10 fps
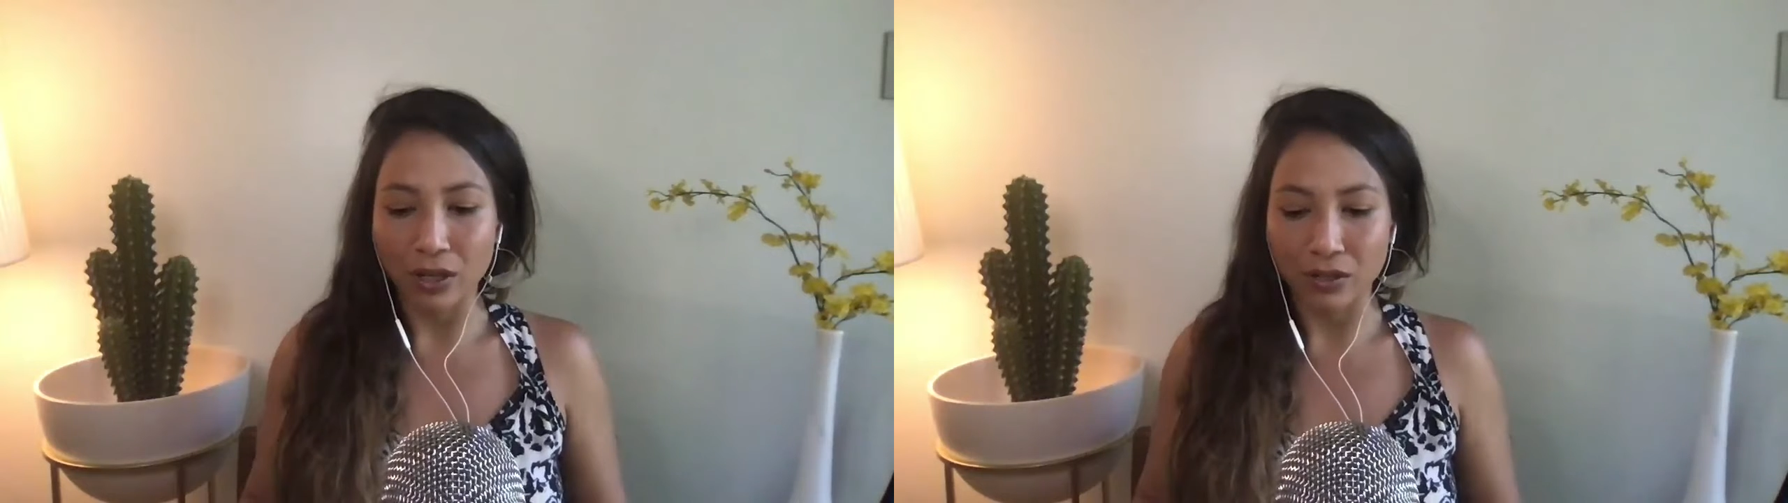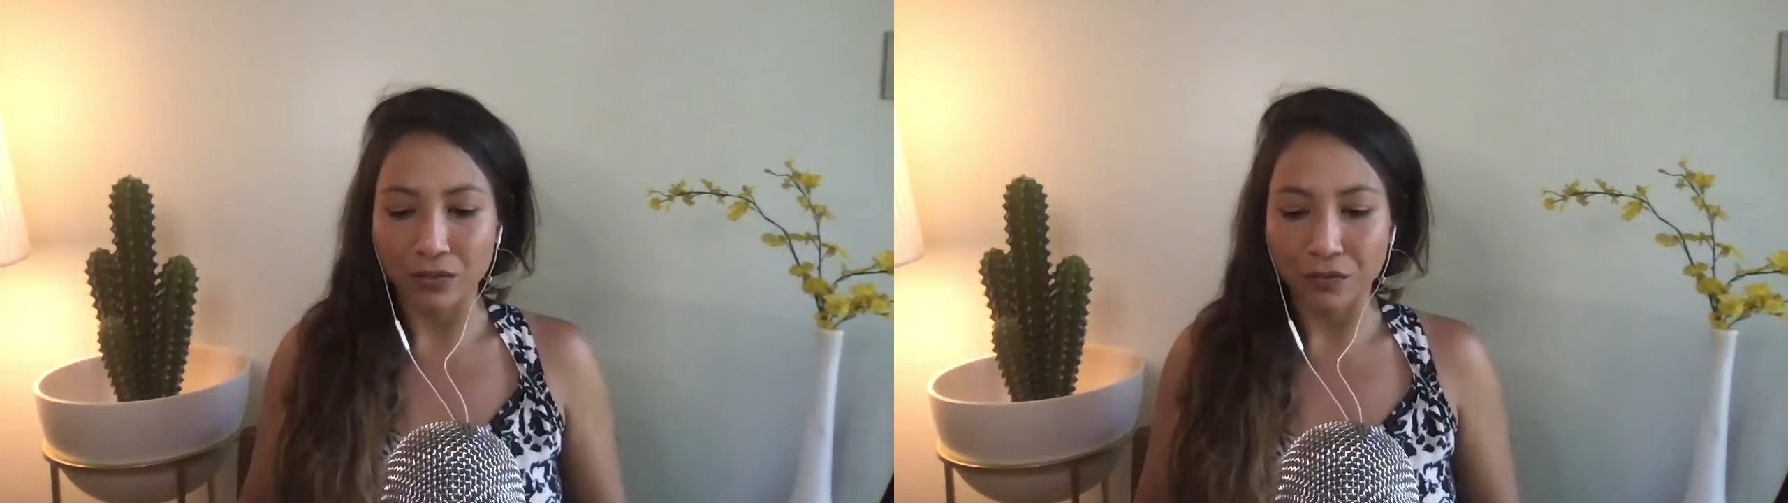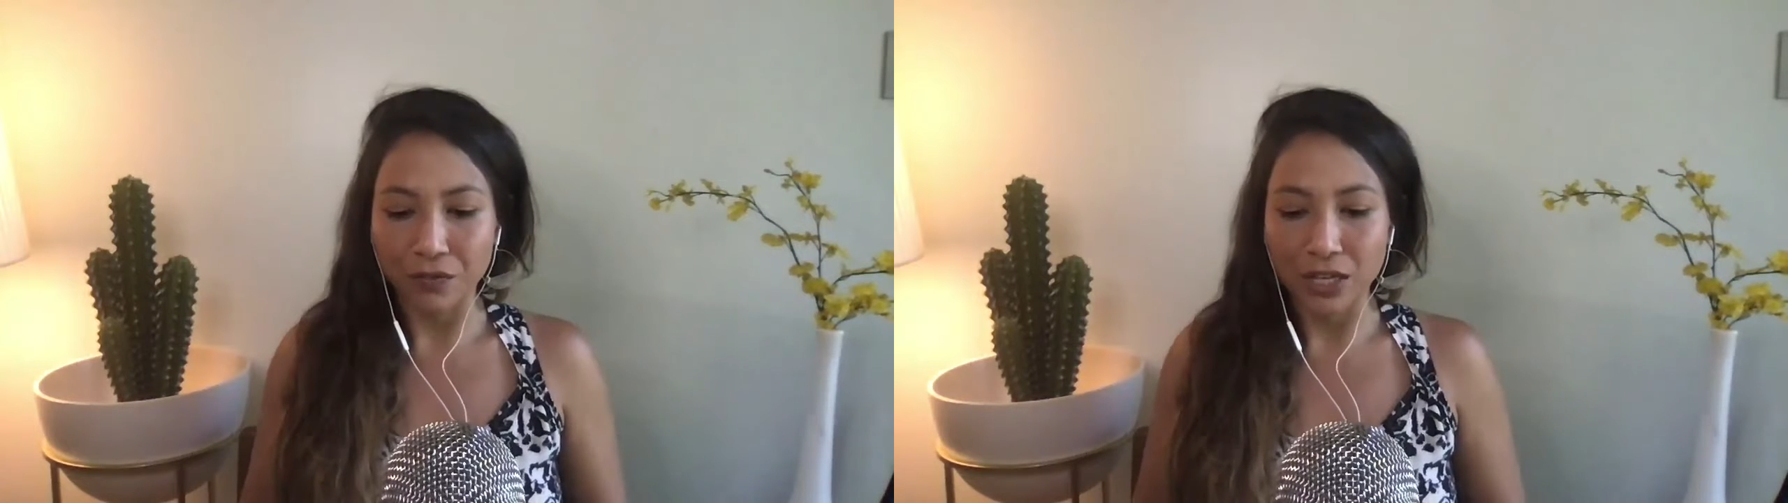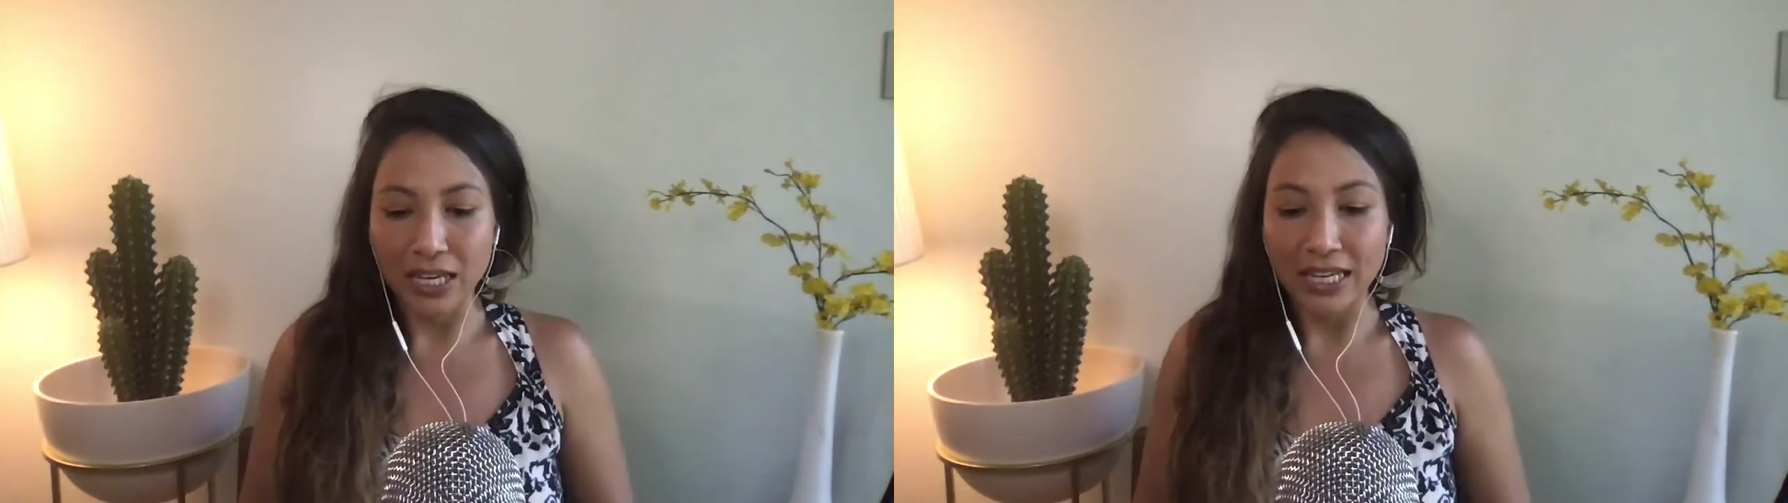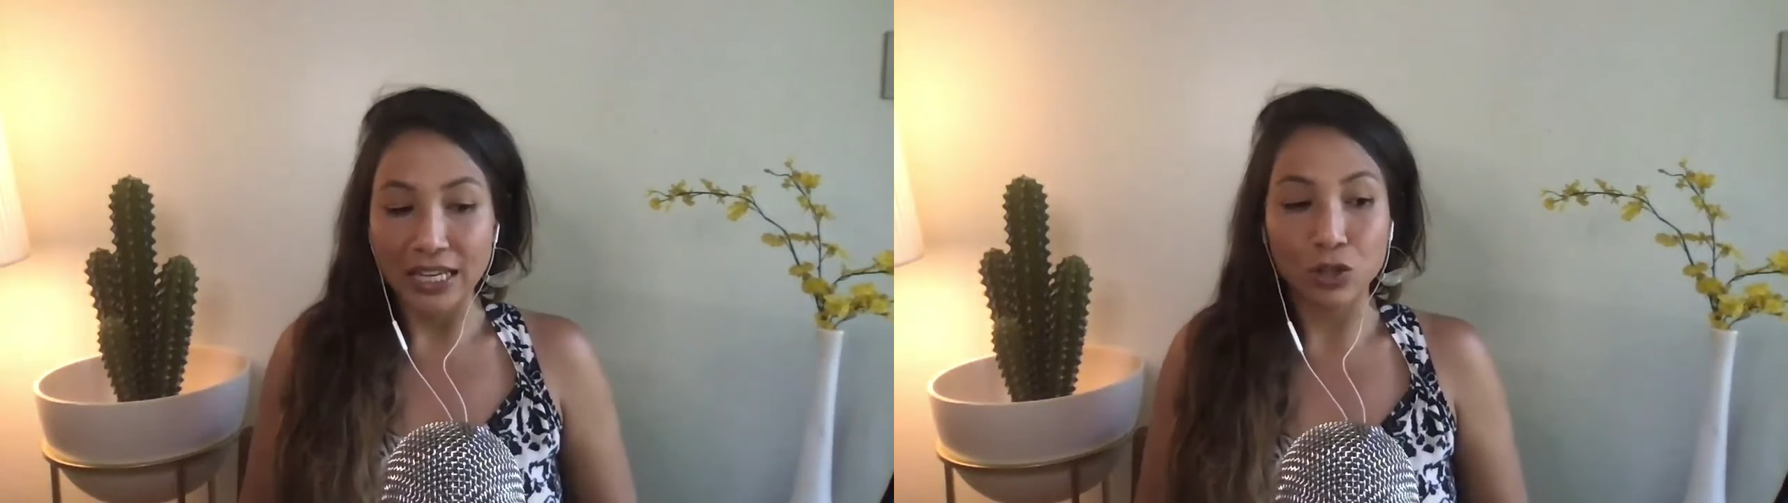of
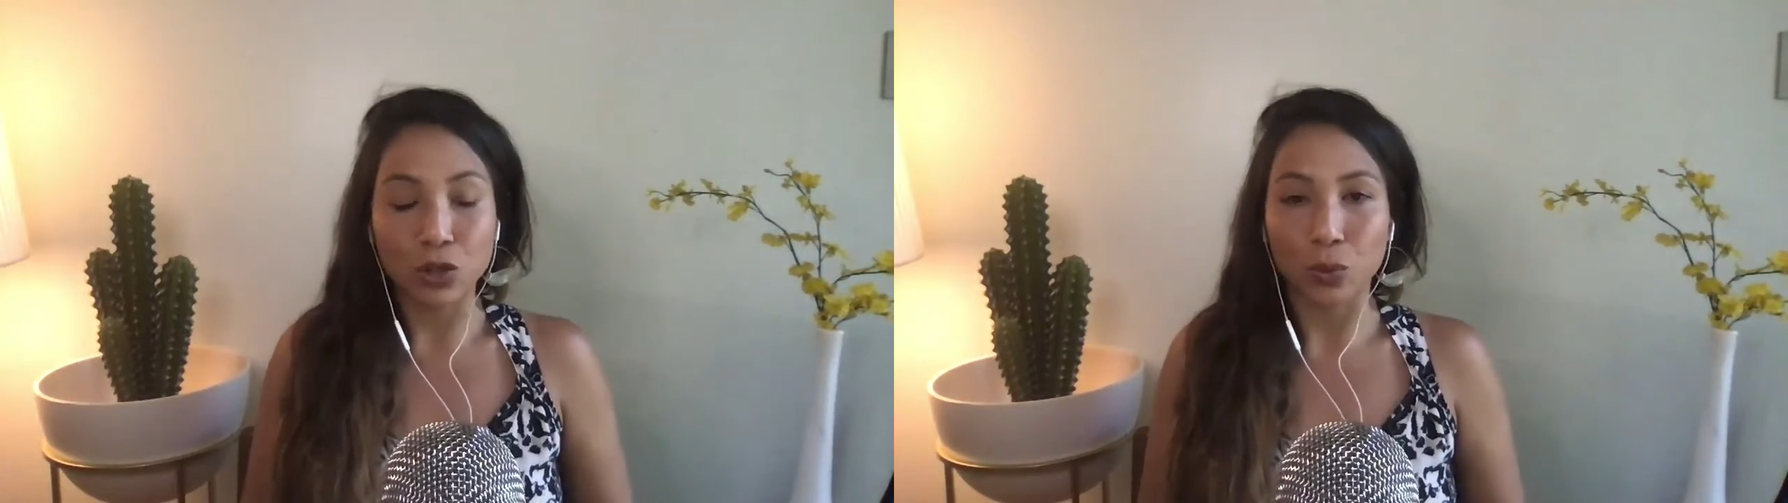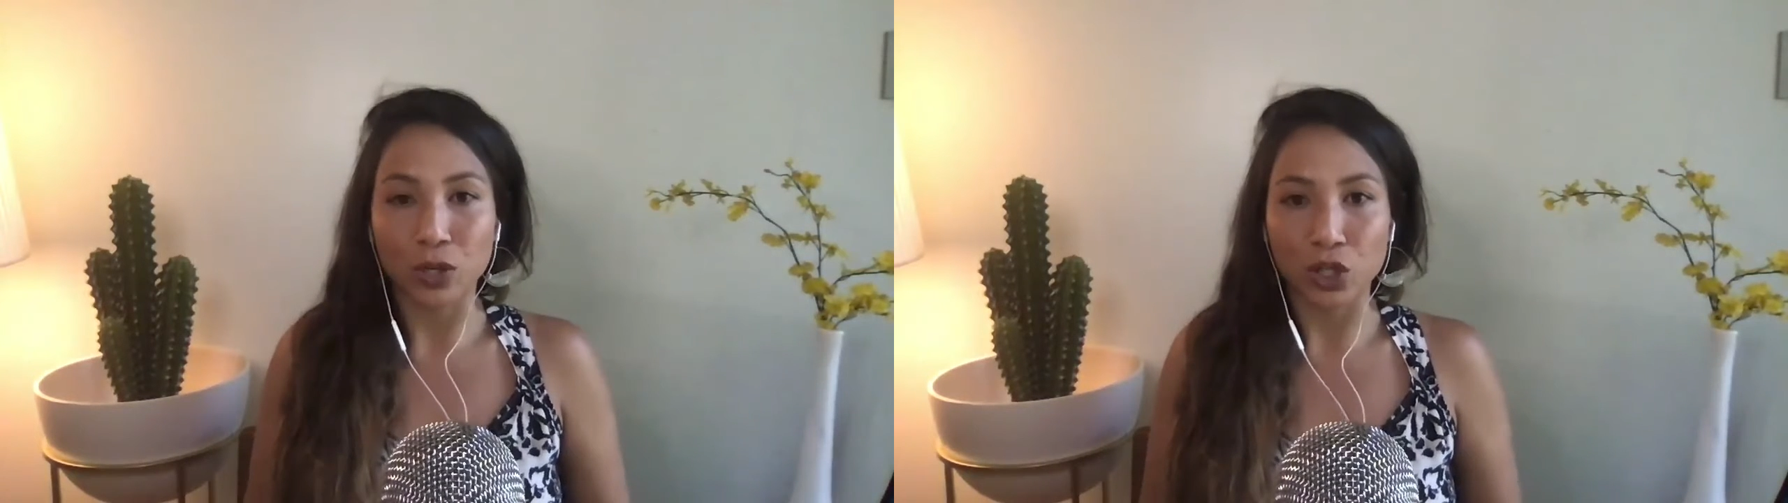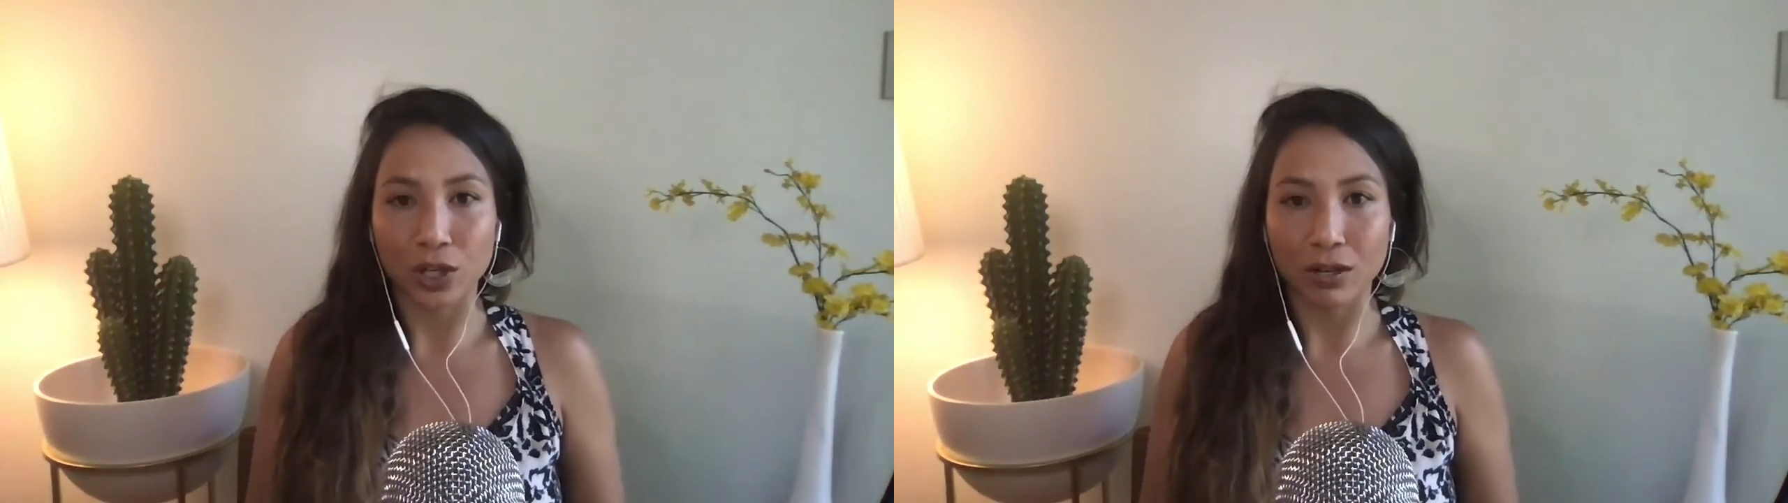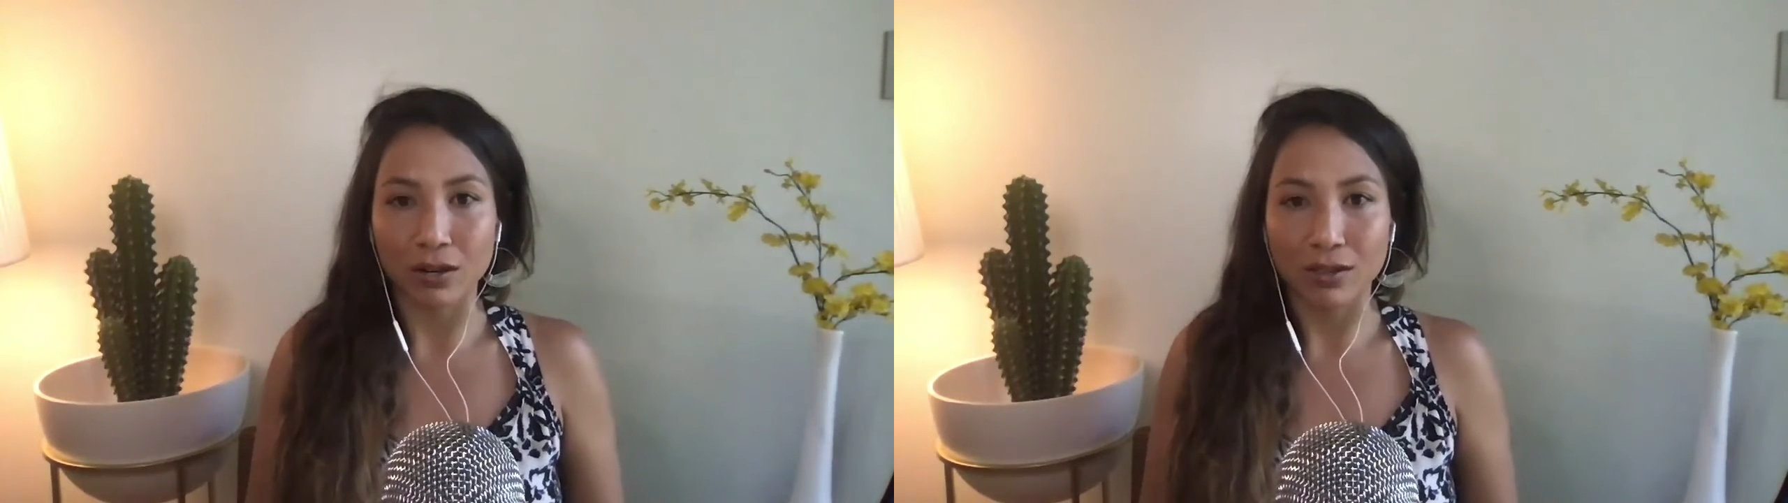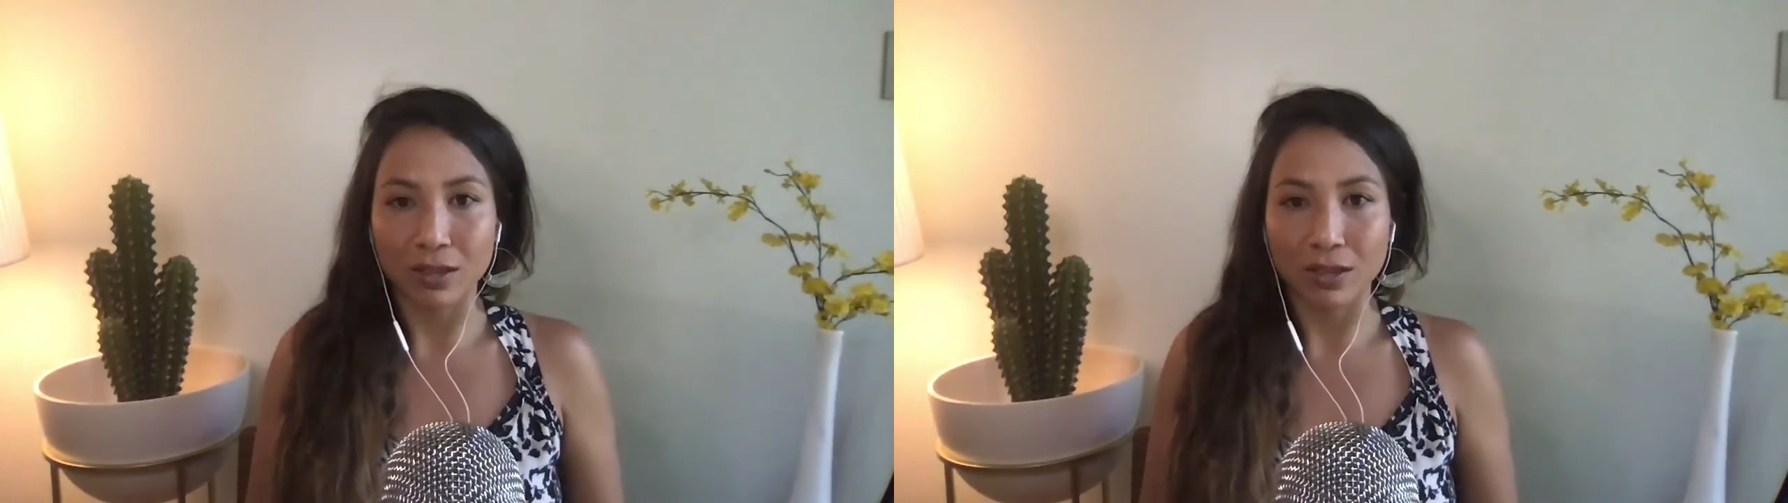intuition,